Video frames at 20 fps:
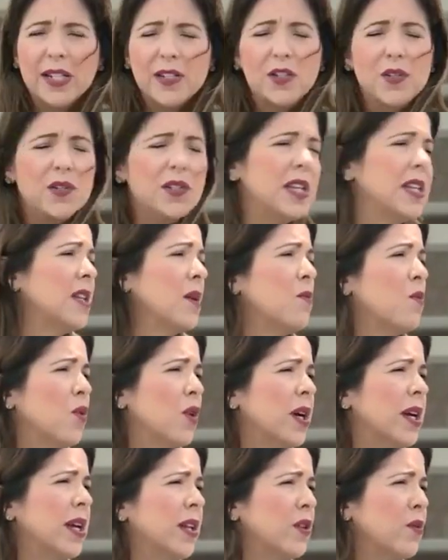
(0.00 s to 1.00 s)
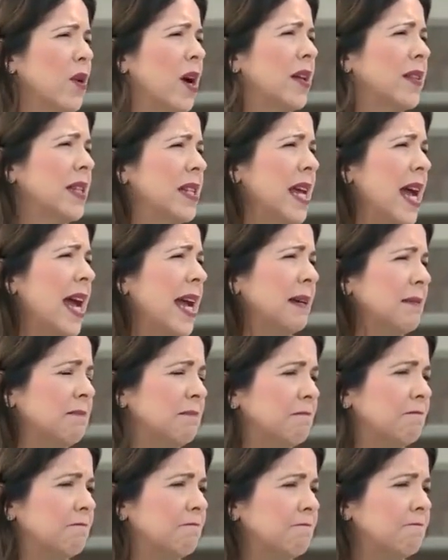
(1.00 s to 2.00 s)
and as you see them working throughout the day.
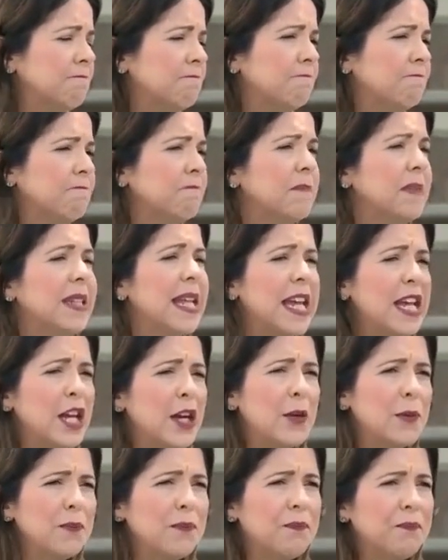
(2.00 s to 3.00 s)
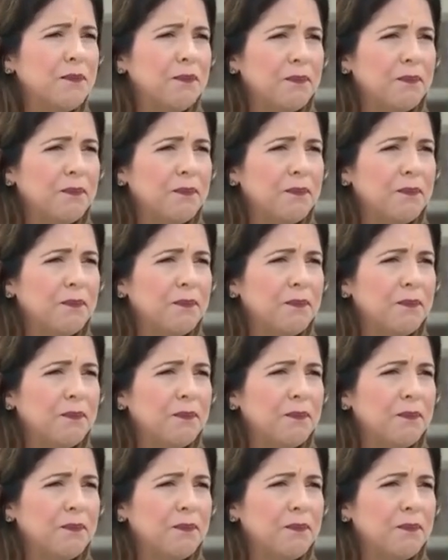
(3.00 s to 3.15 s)
Thank you.